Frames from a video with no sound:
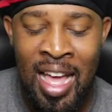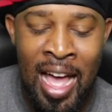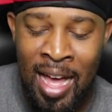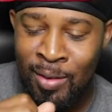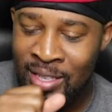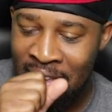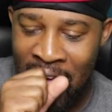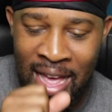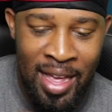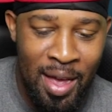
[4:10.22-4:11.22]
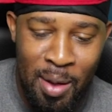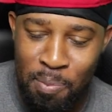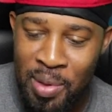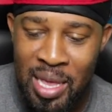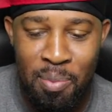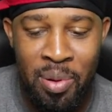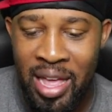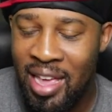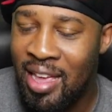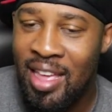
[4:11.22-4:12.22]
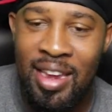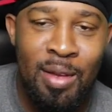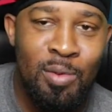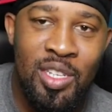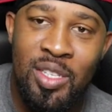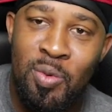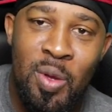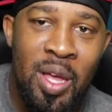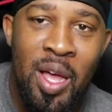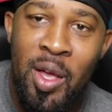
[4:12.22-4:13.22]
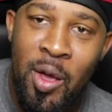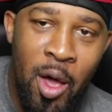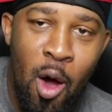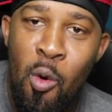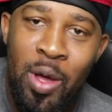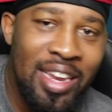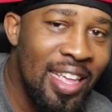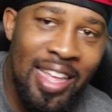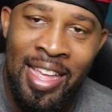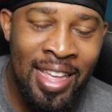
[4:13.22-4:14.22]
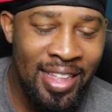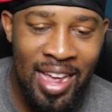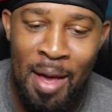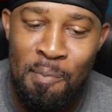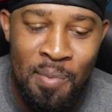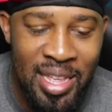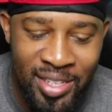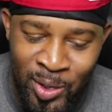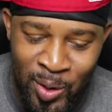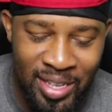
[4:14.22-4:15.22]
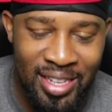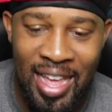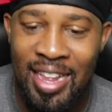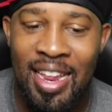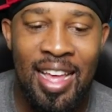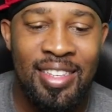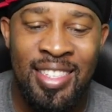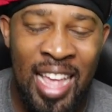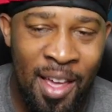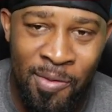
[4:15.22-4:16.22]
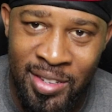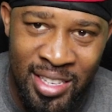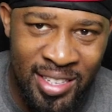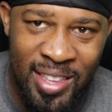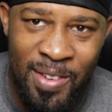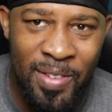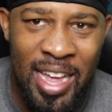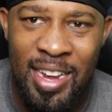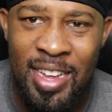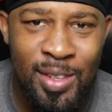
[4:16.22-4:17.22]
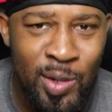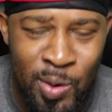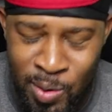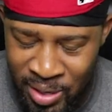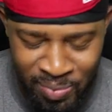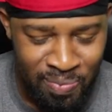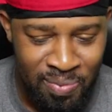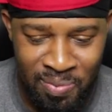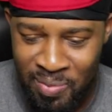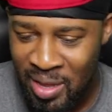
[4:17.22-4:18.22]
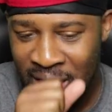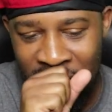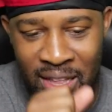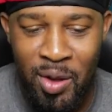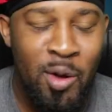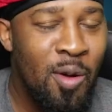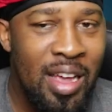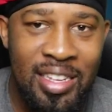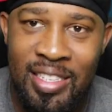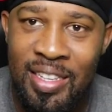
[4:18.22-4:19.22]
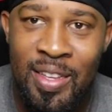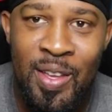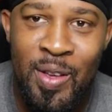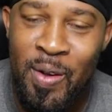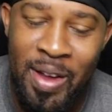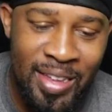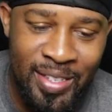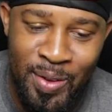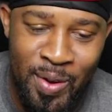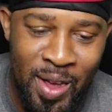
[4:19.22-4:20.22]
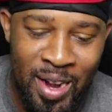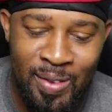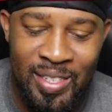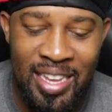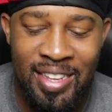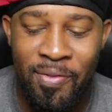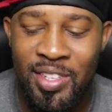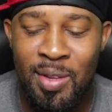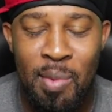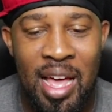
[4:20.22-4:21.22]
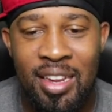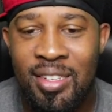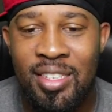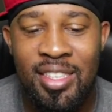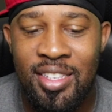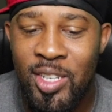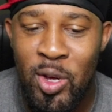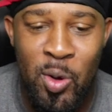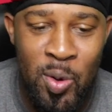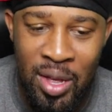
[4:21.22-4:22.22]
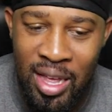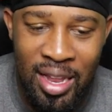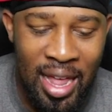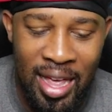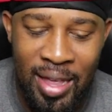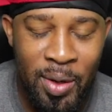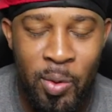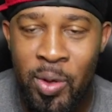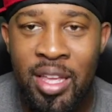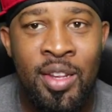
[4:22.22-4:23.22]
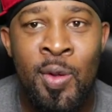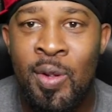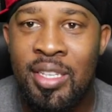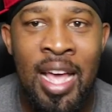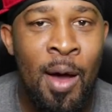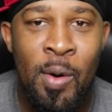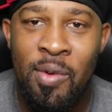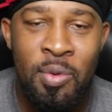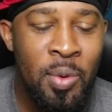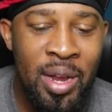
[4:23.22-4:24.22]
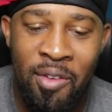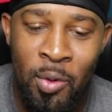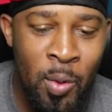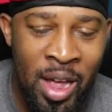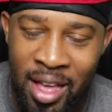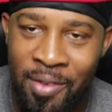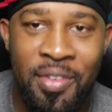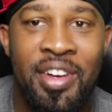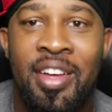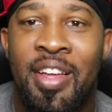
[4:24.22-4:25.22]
outside a beat playing and them just going in. I miss joints like that. Cyphers and stuff like that too. Crazy. Crazy. You know what I'm saying? For somebody just to show, like, we could do this however, whenever, wherever.